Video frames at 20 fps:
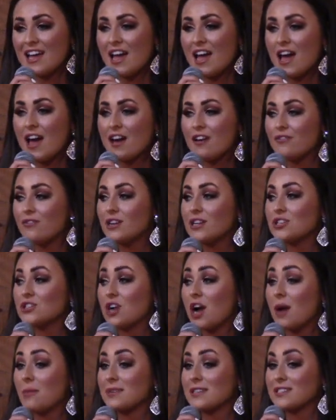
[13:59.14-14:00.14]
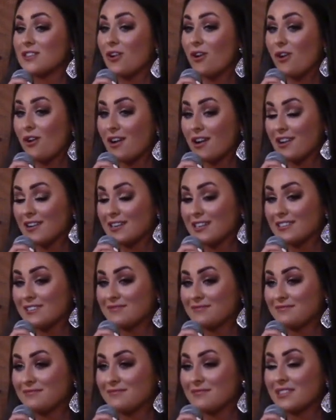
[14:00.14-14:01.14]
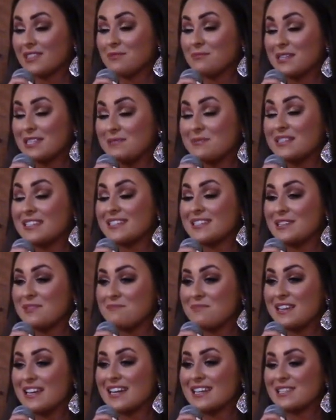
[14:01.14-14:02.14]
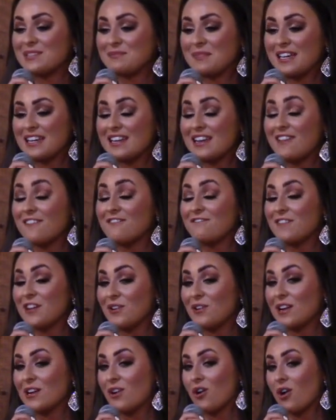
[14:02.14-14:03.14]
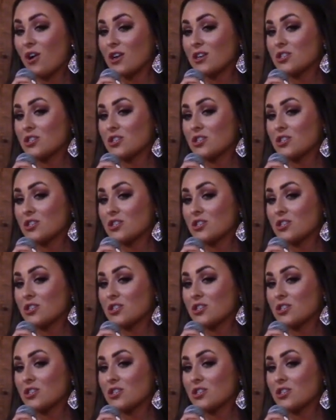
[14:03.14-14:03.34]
Every job is hard. Miss Mississippi has been a very hard